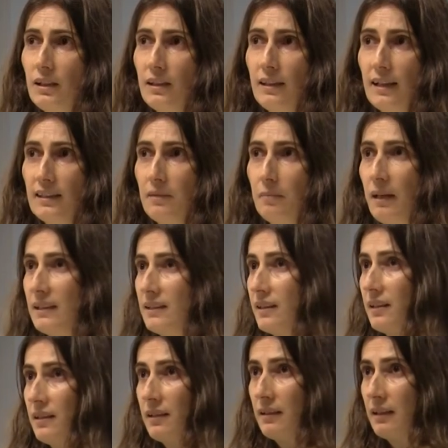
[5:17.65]
It doesn't
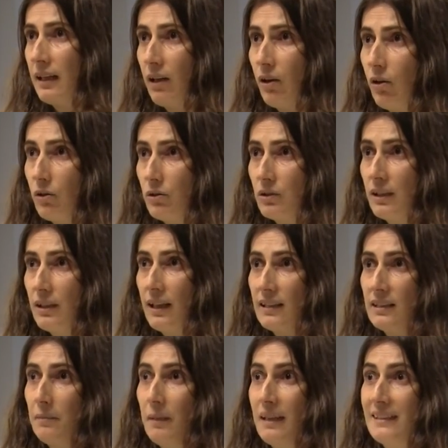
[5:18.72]
matter the cost, it
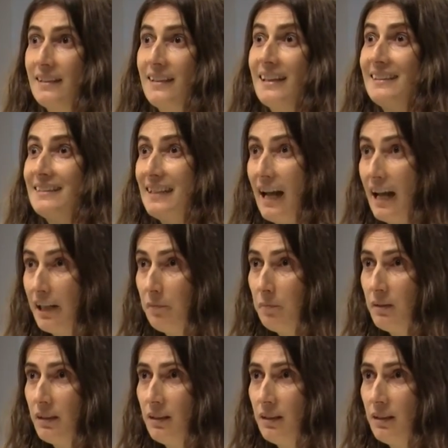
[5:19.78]
doesn't matter the time,